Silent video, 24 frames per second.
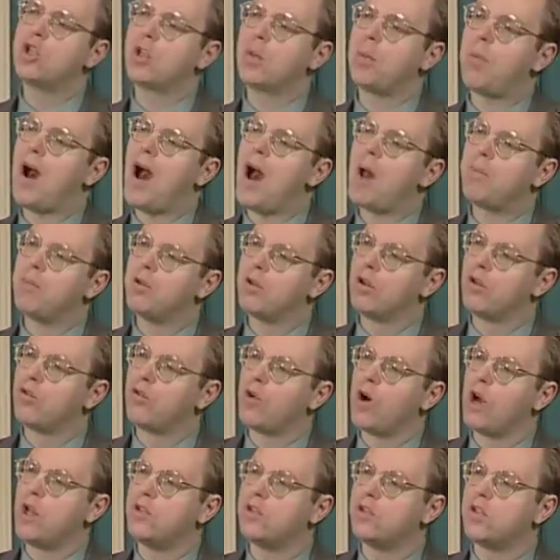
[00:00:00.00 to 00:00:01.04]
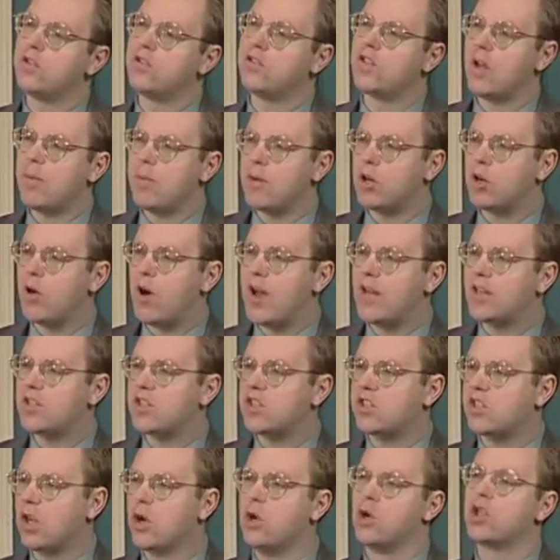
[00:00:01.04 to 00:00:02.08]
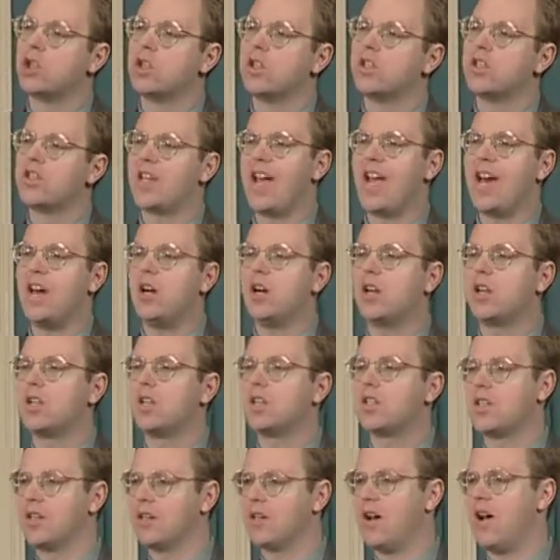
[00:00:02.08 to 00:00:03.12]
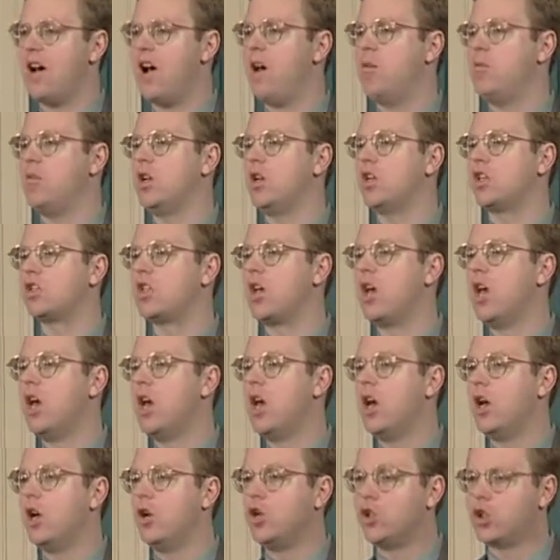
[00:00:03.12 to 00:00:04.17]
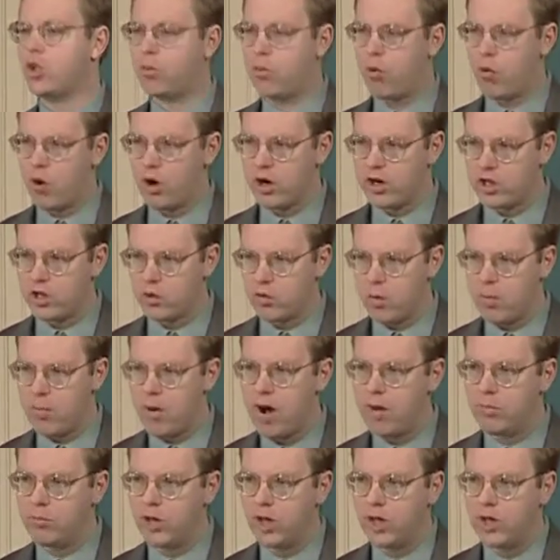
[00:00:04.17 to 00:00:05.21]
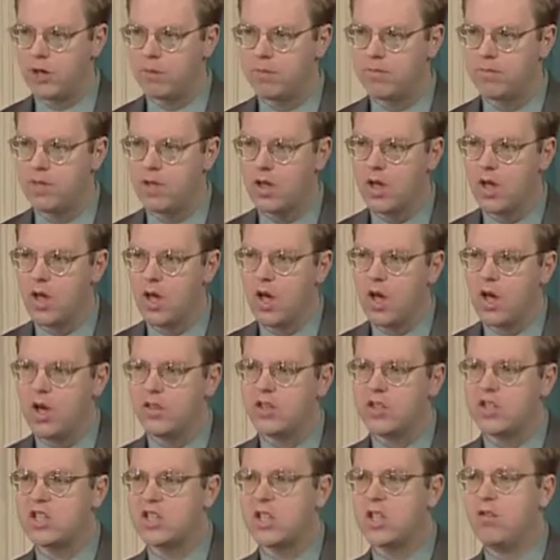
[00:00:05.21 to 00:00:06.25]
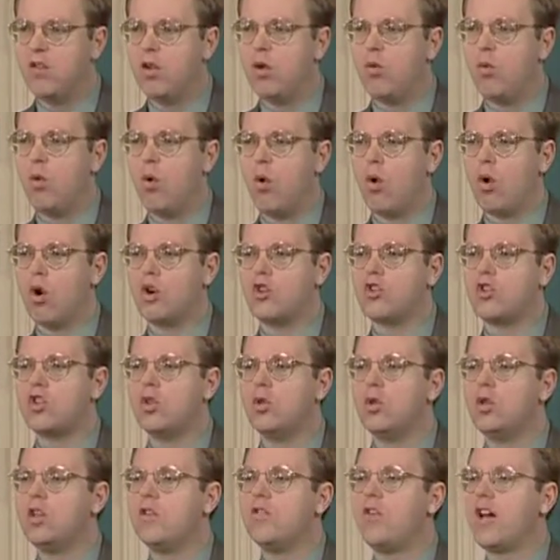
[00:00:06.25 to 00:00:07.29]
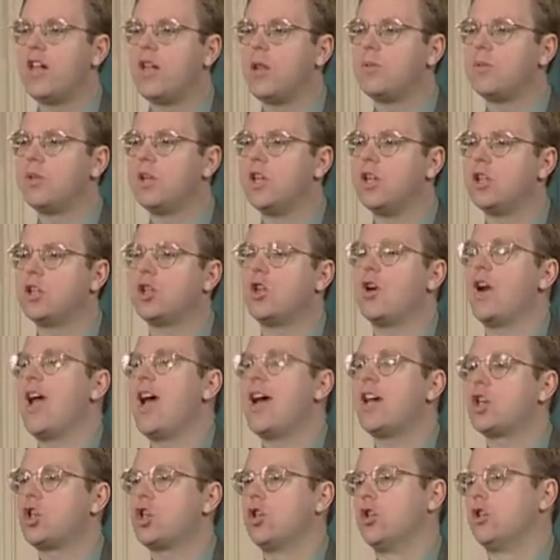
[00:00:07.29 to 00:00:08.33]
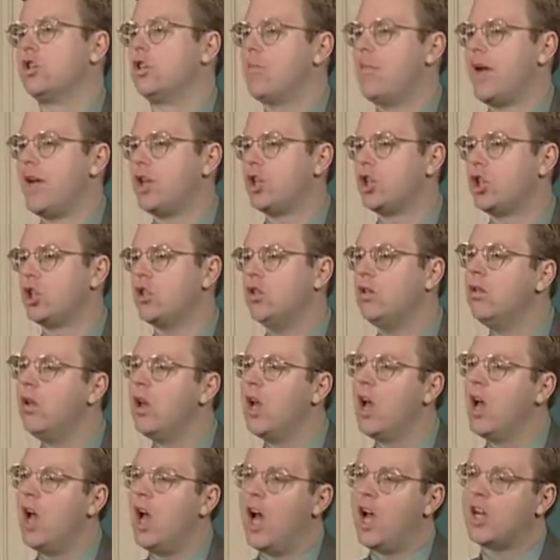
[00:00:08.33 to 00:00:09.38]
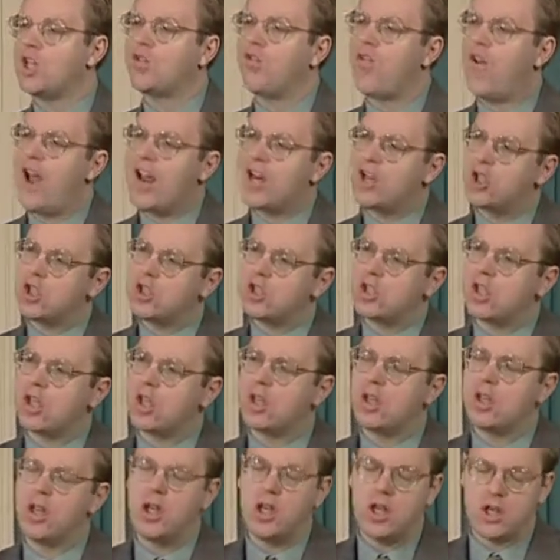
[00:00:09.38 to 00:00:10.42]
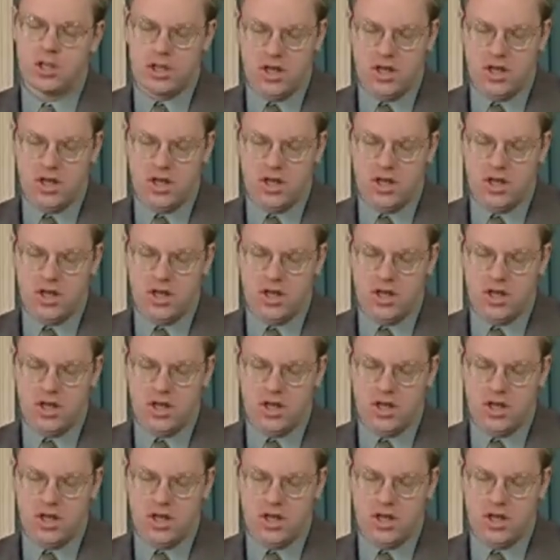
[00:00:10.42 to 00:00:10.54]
the Popular Front of Democrats, Socialists, Anarchists, and Communists who supported the Republic. The Civil War soon developed an international dimension as fascist Italy and